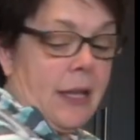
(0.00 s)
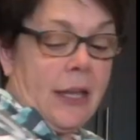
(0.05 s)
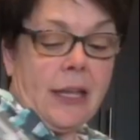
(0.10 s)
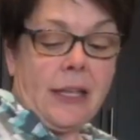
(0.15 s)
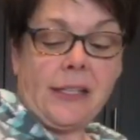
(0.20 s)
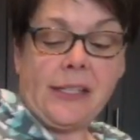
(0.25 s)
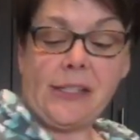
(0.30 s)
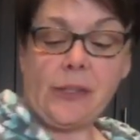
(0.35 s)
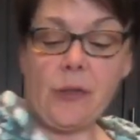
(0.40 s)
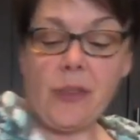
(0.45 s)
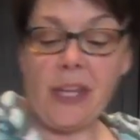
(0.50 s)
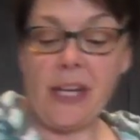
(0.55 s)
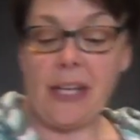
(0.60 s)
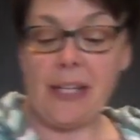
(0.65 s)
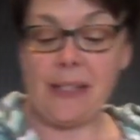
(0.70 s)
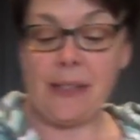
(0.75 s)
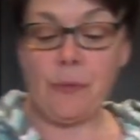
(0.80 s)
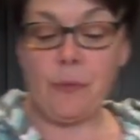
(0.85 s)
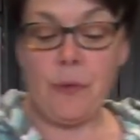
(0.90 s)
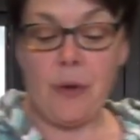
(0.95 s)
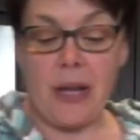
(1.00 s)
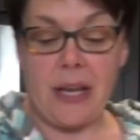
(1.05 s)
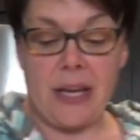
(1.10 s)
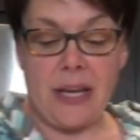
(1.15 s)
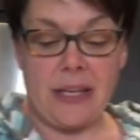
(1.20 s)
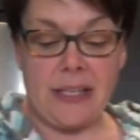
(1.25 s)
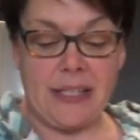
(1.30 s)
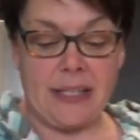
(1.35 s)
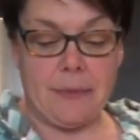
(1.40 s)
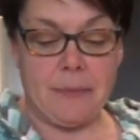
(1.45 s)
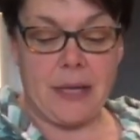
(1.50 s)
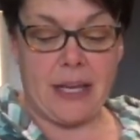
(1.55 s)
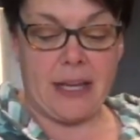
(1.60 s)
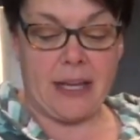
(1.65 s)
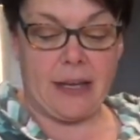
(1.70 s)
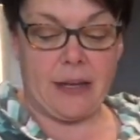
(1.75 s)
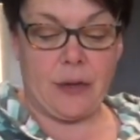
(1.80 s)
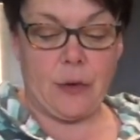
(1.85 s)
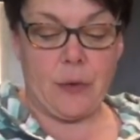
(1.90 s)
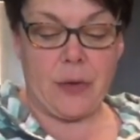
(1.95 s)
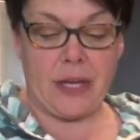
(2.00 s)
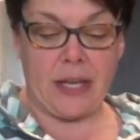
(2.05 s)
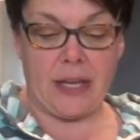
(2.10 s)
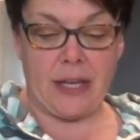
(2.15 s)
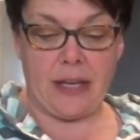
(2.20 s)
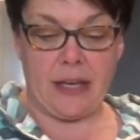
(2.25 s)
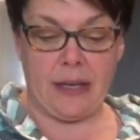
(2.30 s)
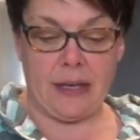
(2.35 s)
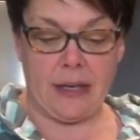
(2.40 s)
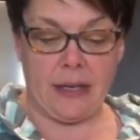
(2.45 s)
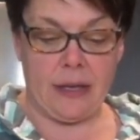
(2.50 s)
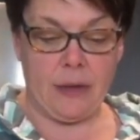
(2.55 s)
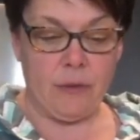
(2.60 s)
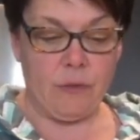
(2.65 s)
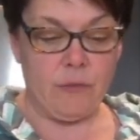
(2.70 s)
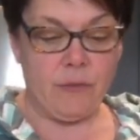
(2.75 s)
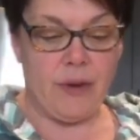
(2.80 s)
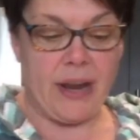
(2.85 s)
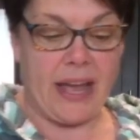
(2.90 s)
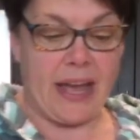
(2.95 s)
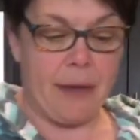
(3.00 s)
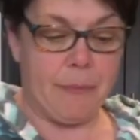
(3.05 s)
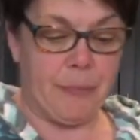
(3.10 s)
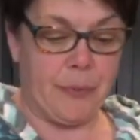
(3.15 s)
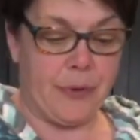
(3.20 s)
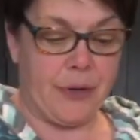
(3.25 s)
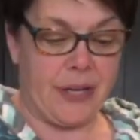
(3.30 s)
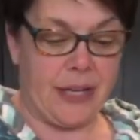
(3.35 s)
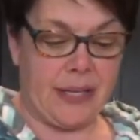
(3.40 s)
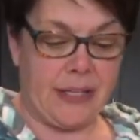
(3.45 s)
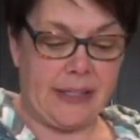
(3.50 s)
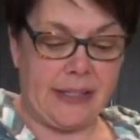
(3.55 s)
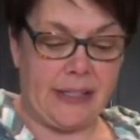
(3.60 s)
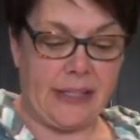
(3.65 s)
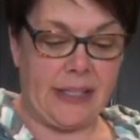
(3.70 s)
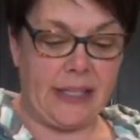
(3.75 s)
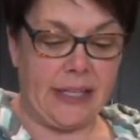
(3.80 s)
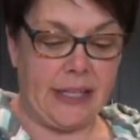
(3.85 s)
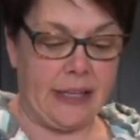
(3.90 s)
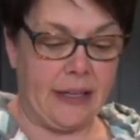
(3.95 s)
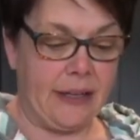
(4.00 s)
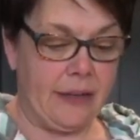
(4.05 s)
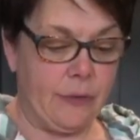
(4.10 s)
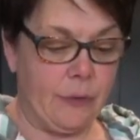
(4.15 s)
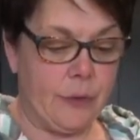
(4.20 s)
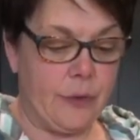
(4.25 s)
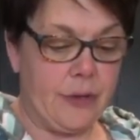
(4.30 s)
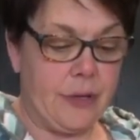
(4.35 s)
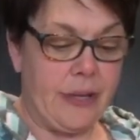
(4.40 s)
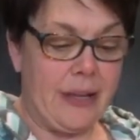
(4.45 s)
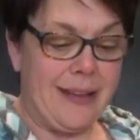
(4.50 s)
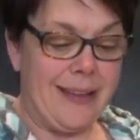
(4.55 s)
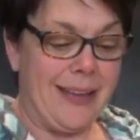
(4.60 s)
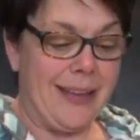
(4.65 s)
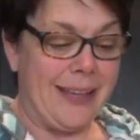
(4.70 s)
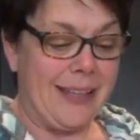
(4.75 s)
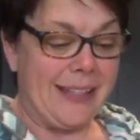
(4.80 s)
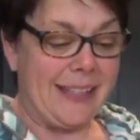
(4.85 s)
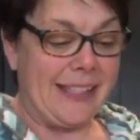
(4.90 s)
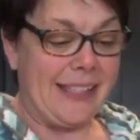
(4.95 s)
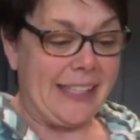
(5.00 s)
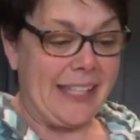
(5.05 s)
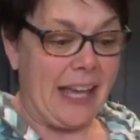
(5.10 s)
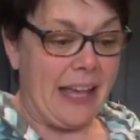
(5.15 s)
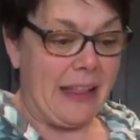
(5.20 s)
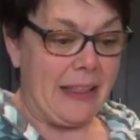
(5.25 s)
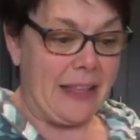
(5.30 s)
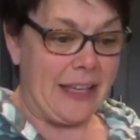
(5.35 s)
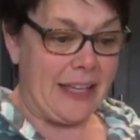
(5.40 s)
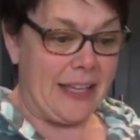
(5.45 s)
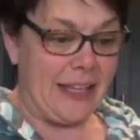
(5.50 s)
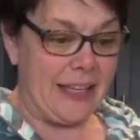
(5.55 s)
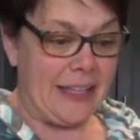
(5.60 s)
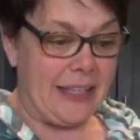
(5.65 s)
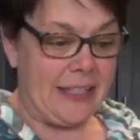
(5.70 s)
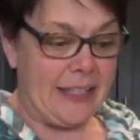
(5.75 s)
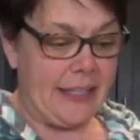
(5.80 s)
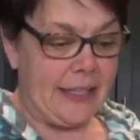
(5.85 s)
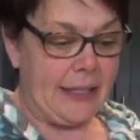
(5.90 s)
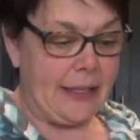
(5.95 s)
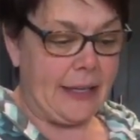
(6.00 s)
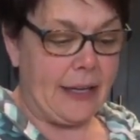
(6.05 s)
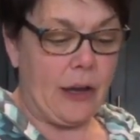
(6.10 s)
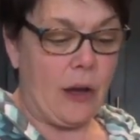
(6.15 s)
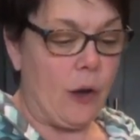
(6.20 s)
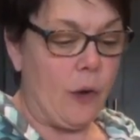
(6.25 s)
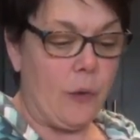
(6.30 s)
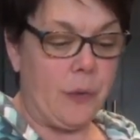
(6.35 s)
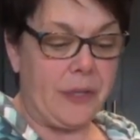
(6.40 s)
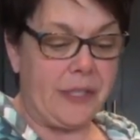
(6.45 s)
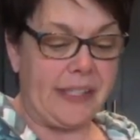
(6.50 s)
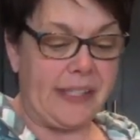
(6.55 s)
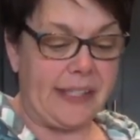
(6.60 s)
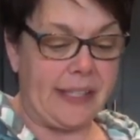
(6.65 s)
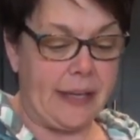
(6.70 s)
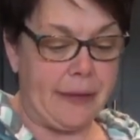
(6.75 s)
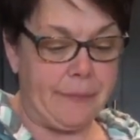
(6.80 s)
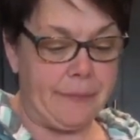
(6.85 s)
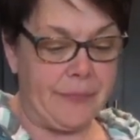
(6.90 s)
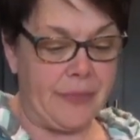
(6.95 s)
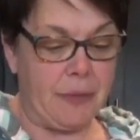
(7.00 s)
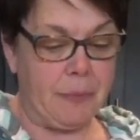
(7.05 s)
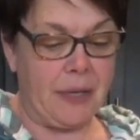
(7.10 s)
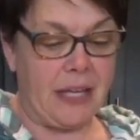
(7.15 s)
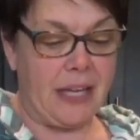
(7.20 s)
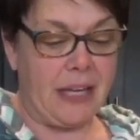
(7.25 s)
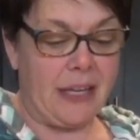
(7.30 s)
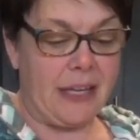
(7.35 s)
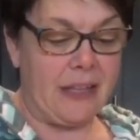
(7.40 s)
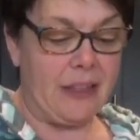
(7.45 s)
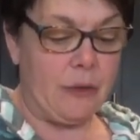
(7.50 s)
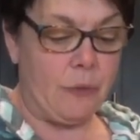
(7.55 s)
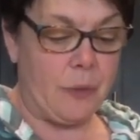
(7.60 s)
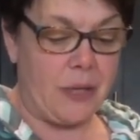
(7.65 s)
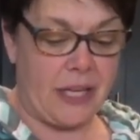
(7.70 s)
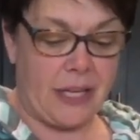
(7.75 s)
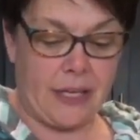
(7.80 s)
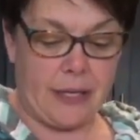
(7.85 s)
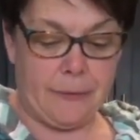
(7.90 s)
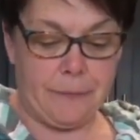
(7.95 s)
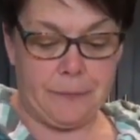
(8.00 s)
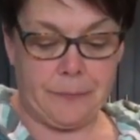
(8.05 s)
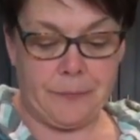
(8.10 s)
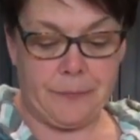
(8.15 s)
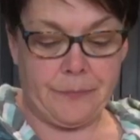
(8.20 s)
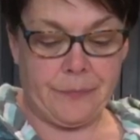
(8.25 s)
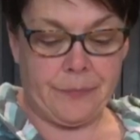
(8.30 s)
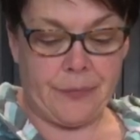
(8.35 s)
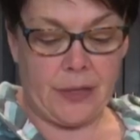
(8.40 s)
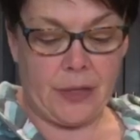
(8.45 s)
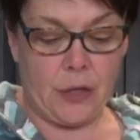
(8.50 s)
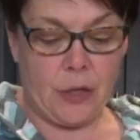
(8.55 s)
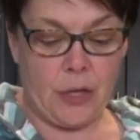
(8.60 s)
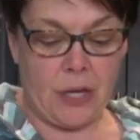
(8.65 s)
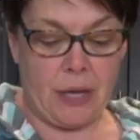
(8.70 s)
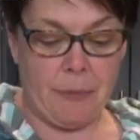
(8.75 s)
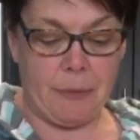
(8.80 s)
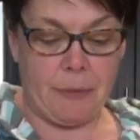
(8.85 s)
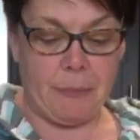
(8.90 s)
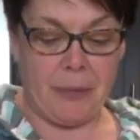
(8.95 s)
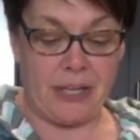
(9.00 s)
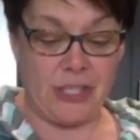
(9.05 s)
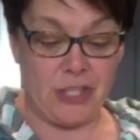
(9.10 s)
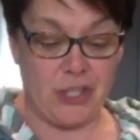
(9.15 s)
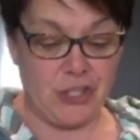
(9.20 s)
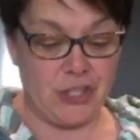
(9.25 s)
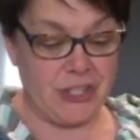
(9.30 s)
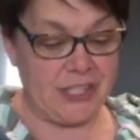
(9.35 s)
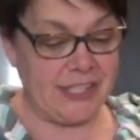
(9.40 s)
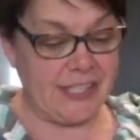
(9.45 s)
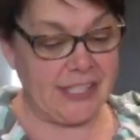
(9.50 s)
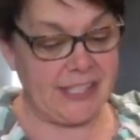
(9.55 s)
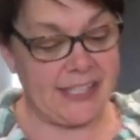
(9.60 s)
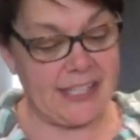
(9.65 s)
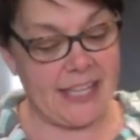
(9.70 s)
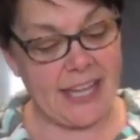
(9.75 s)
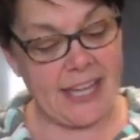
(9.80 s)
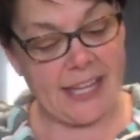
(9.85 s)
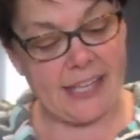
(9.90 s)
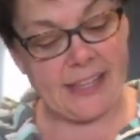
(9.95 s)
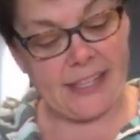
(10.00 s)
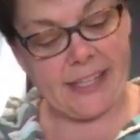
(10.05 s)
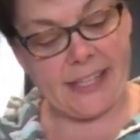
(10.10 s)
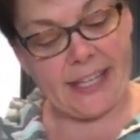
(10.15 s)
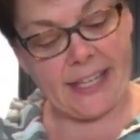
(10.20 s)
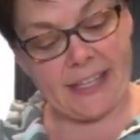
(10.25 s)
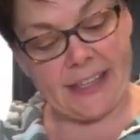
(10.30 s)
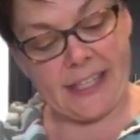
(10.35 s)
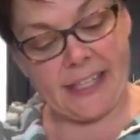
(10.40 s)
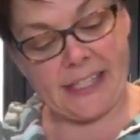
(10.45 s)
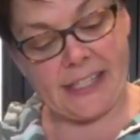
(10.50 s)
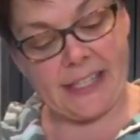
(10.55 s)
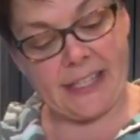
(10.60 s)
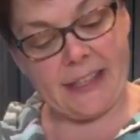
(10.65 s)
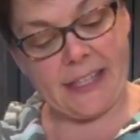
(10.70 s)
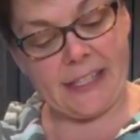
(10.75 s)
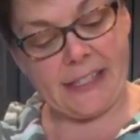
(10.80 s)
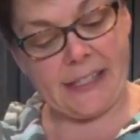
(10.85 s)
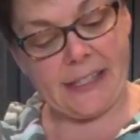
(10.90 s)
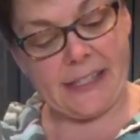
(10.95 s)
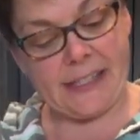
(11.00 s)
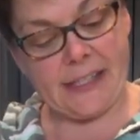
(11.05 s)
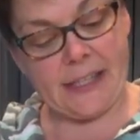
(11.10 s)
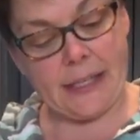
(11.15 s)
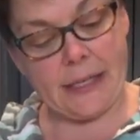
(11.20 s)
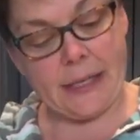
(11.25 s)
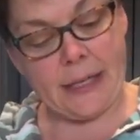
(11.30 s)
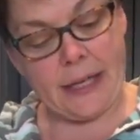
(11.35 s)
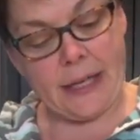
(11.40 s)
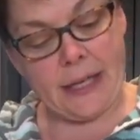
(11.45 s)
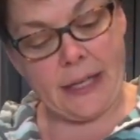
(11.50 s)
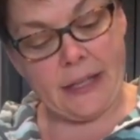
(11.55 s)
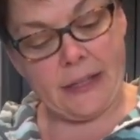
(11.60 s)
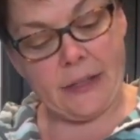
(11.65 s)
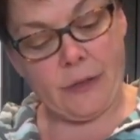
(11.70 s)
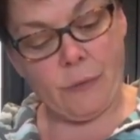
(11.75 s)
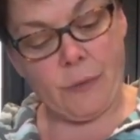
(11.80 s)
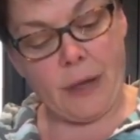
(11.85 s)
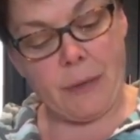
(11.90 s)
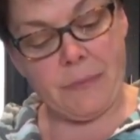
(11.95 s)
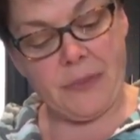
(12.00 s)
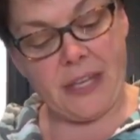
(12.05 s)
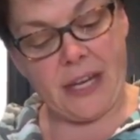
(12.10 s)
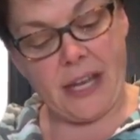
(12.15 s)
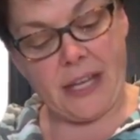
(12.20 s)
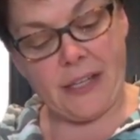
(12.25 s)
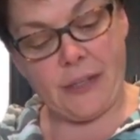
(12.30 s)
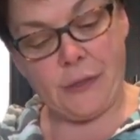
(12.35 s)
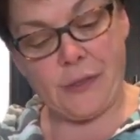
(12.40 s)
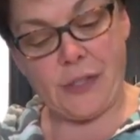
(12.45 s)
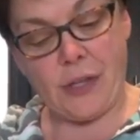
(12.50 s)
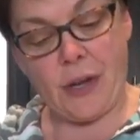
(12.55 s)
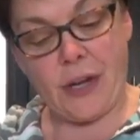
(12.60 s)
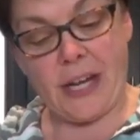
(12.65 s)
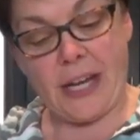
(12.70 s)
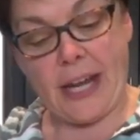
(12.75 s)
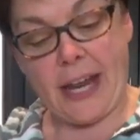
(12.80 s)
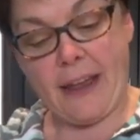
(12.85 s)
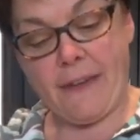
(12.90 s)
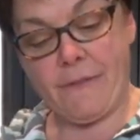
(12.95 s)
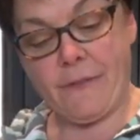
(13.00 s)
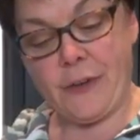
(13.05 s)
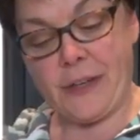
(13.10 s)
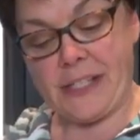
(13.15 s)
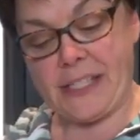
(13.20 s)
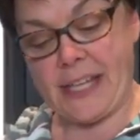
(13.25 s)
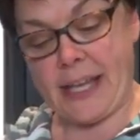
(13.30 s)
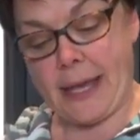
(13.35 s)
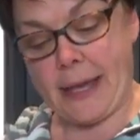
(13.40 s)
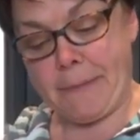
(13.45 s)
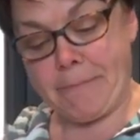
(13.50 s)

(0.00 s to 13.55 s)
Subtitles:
so that it's ready to make a quick wrap or quesadilla or salad. I always, the beginning of the week, cook up a bunch just exactly like this, and this is the rub that I use on it every time.